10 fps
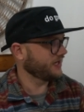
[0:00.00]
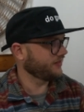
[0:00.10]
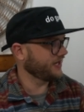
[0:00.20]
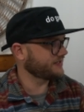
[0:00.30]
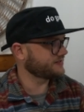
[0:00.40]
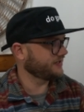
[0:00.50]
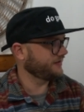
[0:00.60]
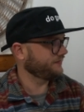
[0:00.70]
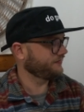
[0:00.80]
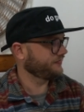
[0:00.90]

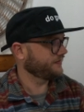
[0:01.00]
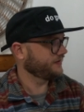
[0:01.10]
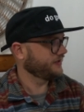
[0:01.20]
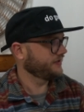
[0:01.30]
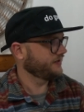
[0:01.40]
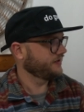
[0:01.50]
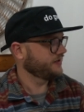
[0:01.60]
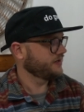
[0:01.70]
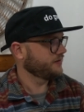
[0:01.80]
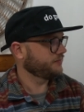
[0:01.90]
Alexa,
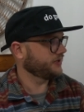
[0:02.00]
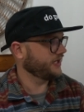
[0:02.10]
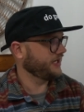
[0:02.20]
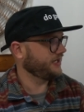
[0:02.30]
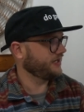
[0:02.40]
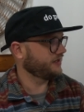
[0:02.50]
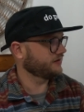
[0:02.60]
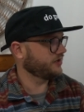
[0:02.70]
play